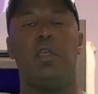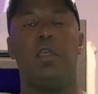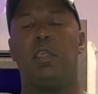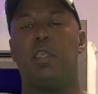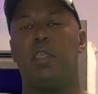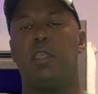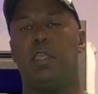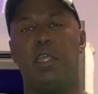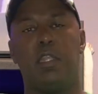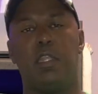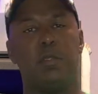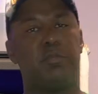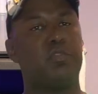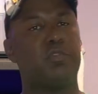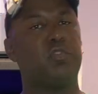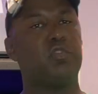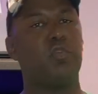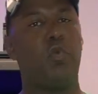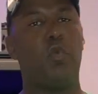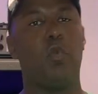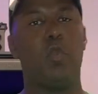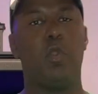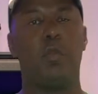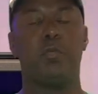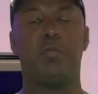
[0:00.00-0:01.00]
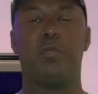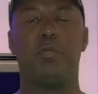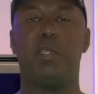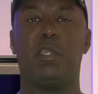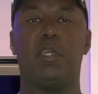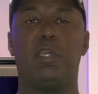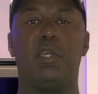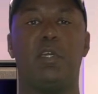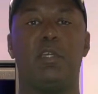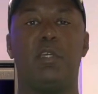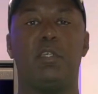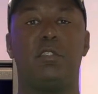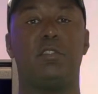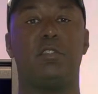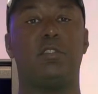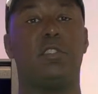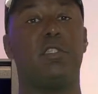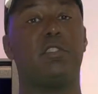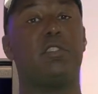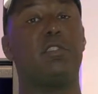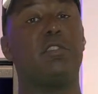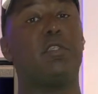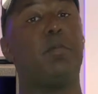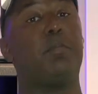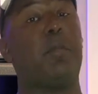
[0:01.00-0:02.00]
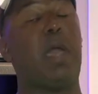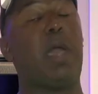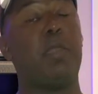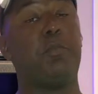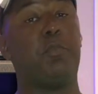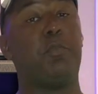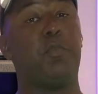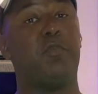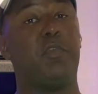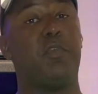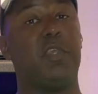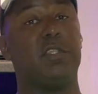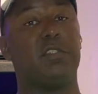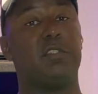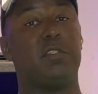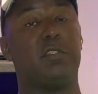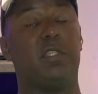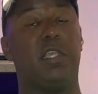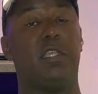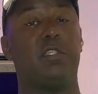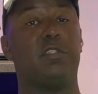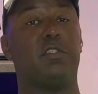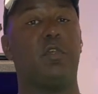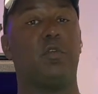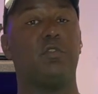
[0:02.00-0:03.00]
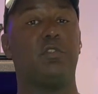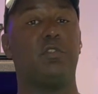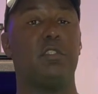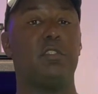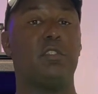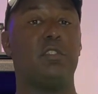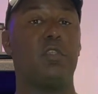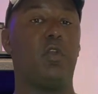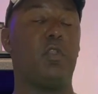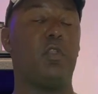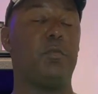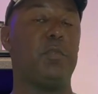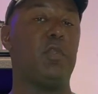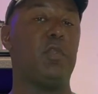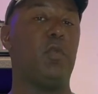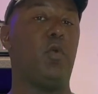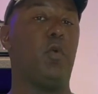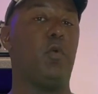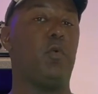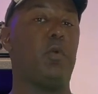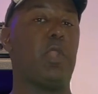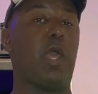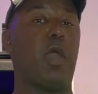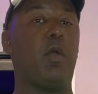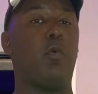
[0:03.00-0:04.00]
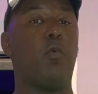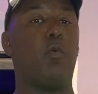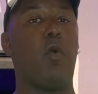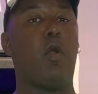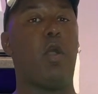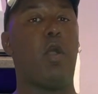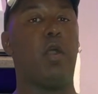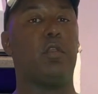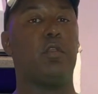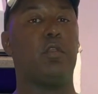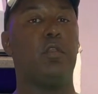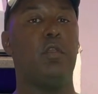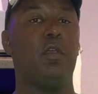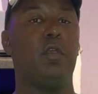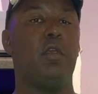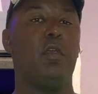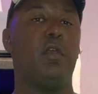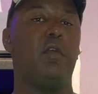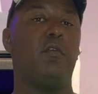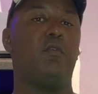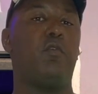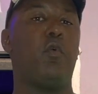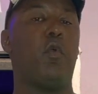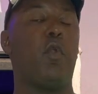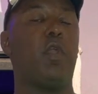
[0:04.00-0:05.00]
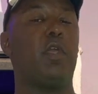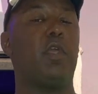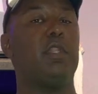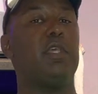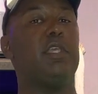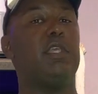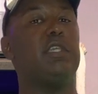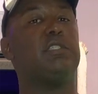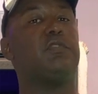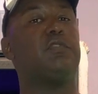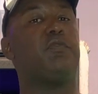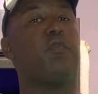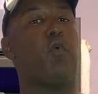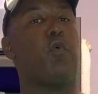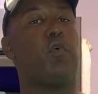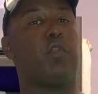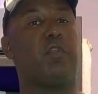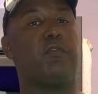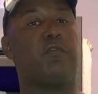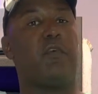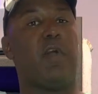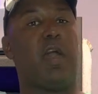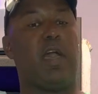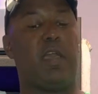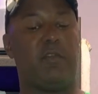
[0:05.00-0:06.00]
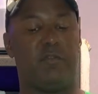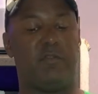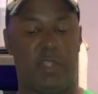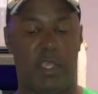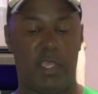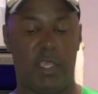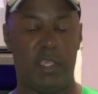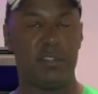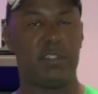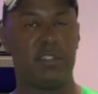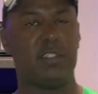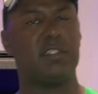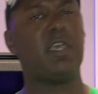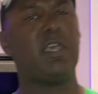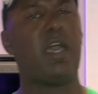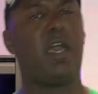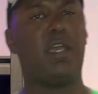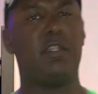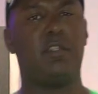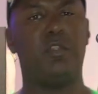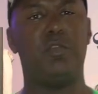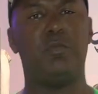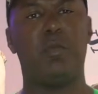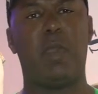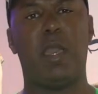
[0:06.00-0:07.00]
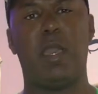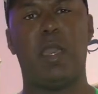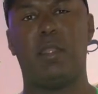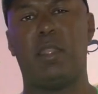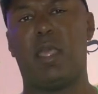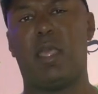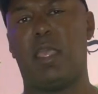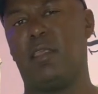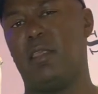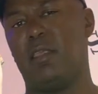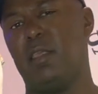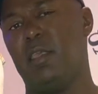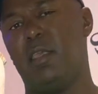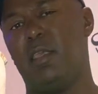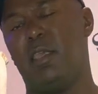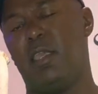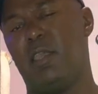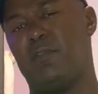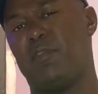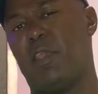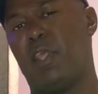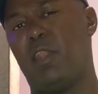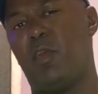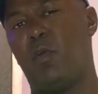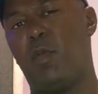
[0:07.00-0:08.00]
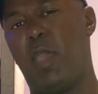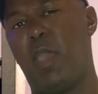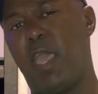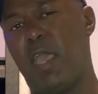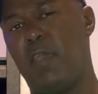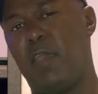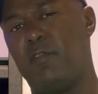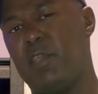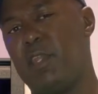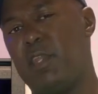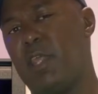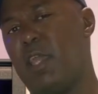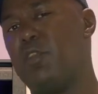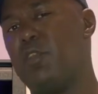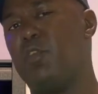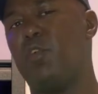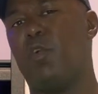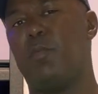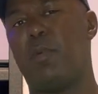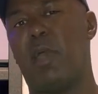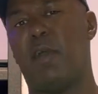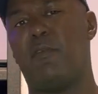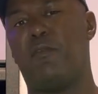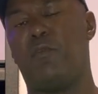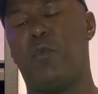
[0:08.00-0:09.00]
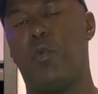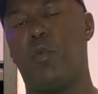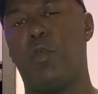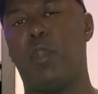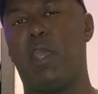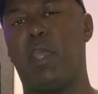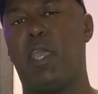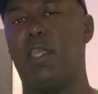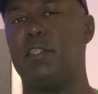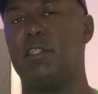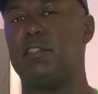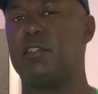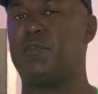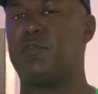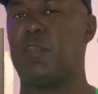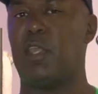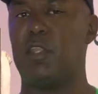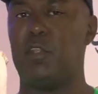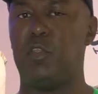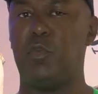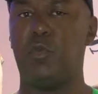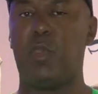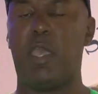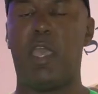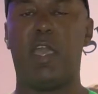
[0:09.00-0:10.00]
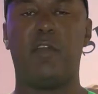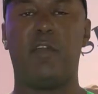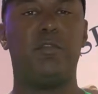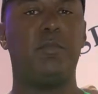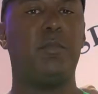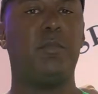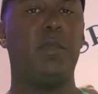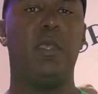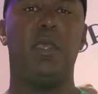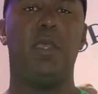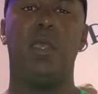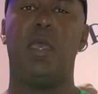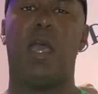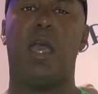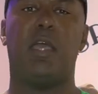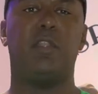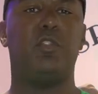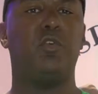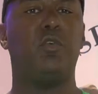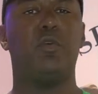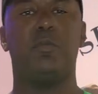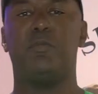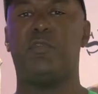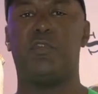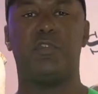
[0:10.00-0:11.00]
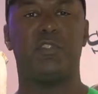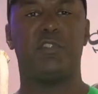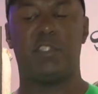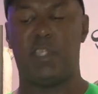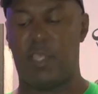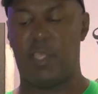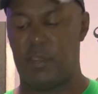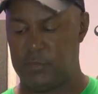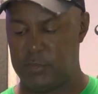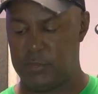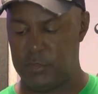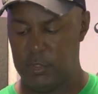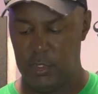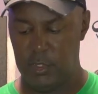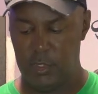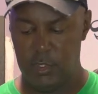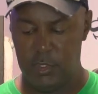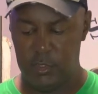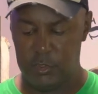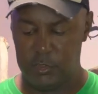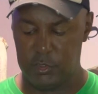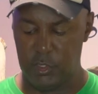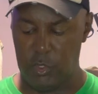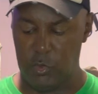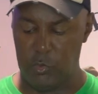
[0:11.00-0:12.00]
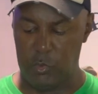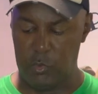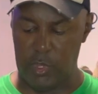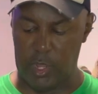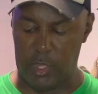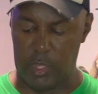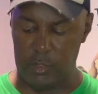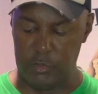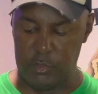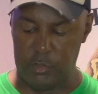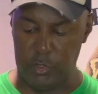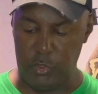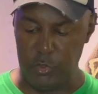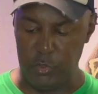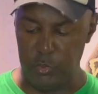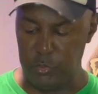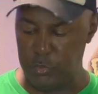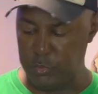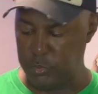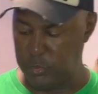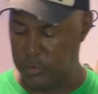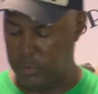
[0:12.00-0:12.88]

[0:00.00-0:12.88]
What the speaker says: get absorbed, because this is a mite prevention thing. So she's going to be going without water for at least 4 to 5 days. That's how I do mine. Like, if they don't have any, I do about 4 days. If they do have them, I do them for 7. So what I'll do